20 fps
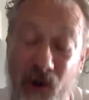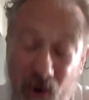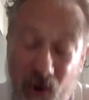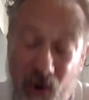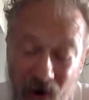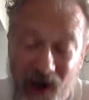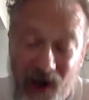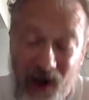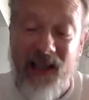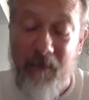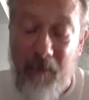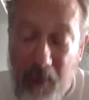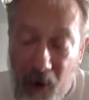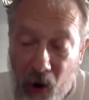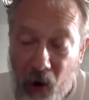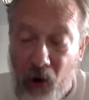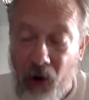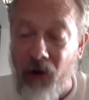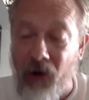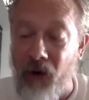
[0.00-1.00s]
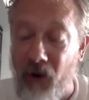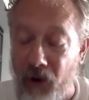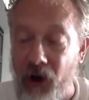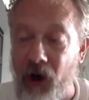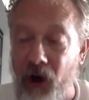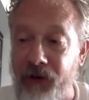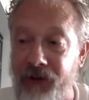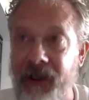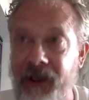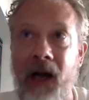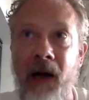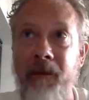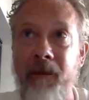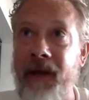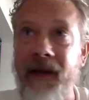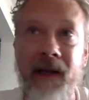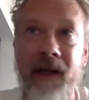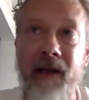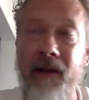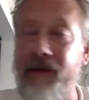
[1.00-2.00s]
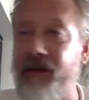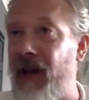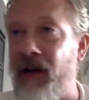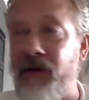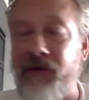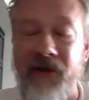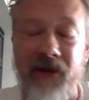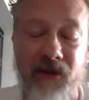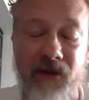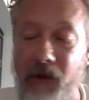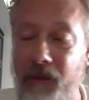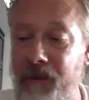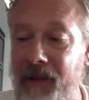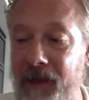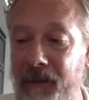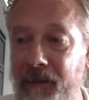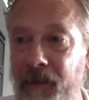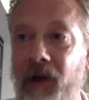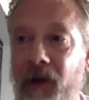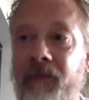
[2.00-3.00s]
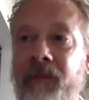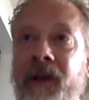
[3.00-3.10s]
great poll or not, how many thousands of people,